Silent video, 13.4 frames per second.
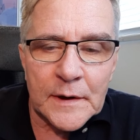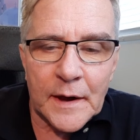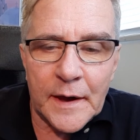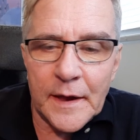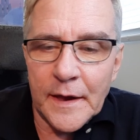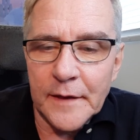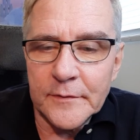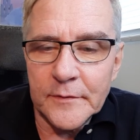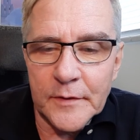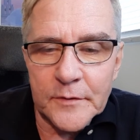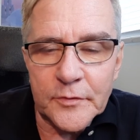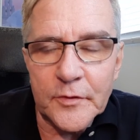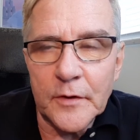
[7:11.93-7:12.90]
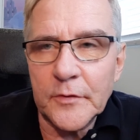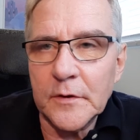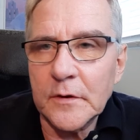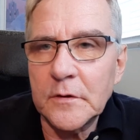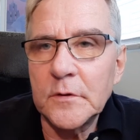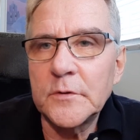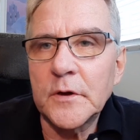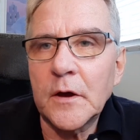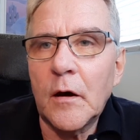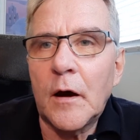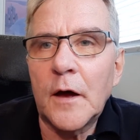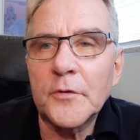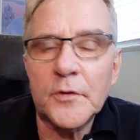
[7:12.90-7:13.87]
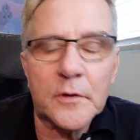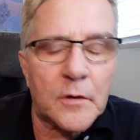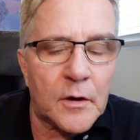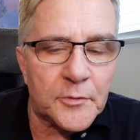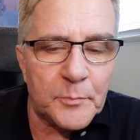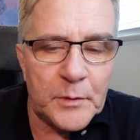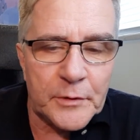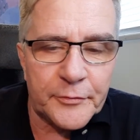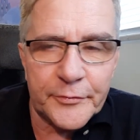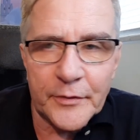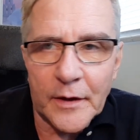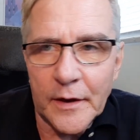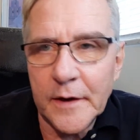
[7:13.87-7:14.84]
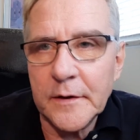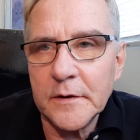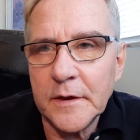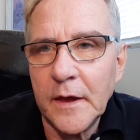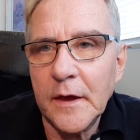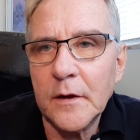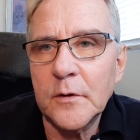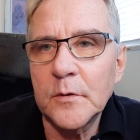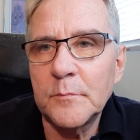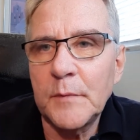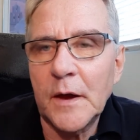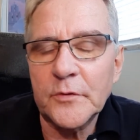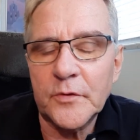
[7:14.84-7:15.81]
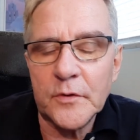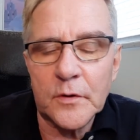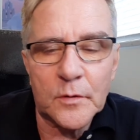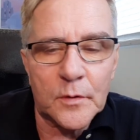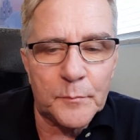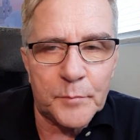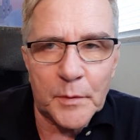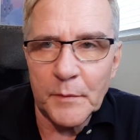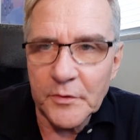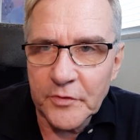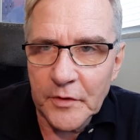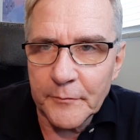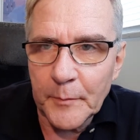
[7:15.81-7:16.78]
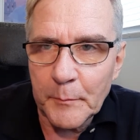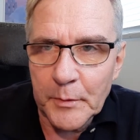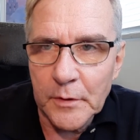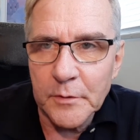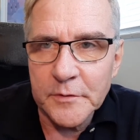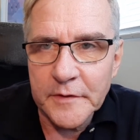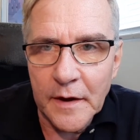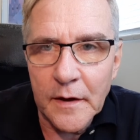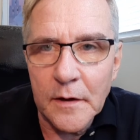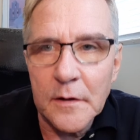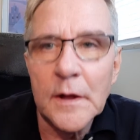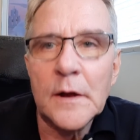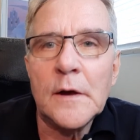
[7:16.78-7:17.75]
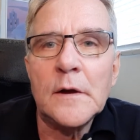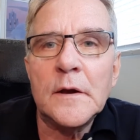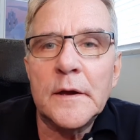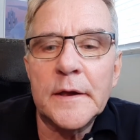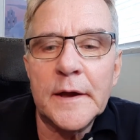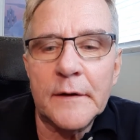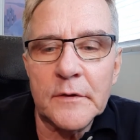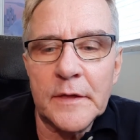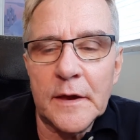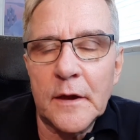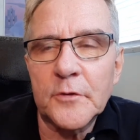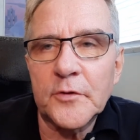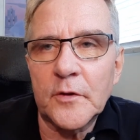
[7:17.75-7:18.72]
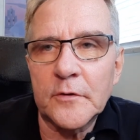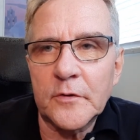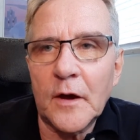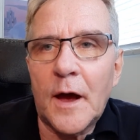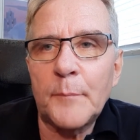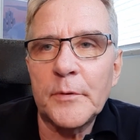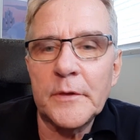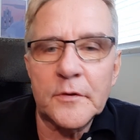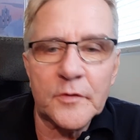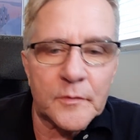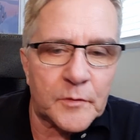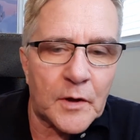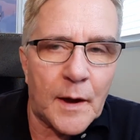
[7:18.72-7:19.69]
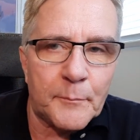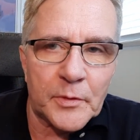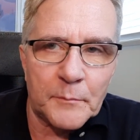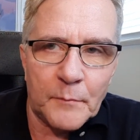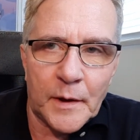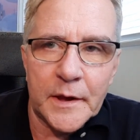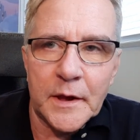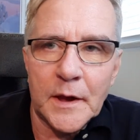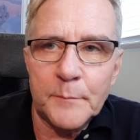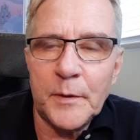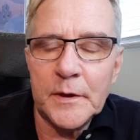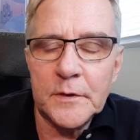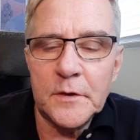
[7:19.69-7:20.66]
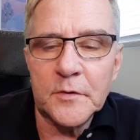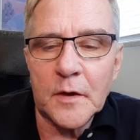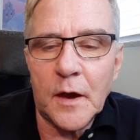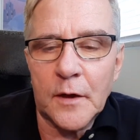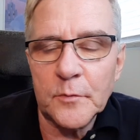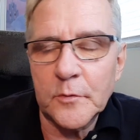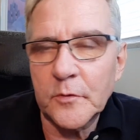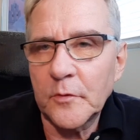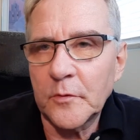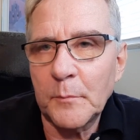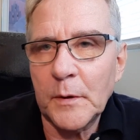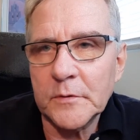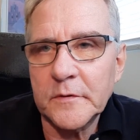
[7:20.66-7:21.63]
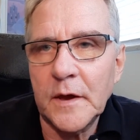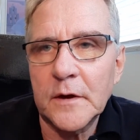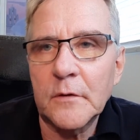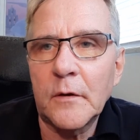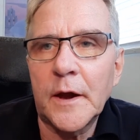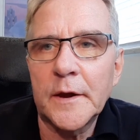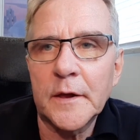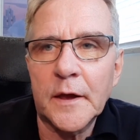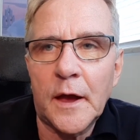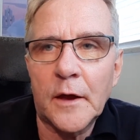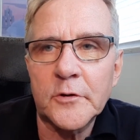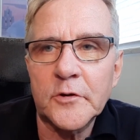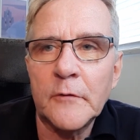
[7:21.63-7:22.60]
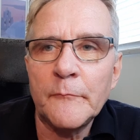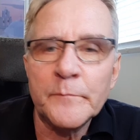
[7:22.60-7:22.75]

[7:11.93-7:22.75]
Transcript: And this doesn't include the cost. It cost me to fly to Cancun, Mexico, and put myself up in a hotel and everything else on top of this and top of the money I paid these guys, which was about 10 grand in cash.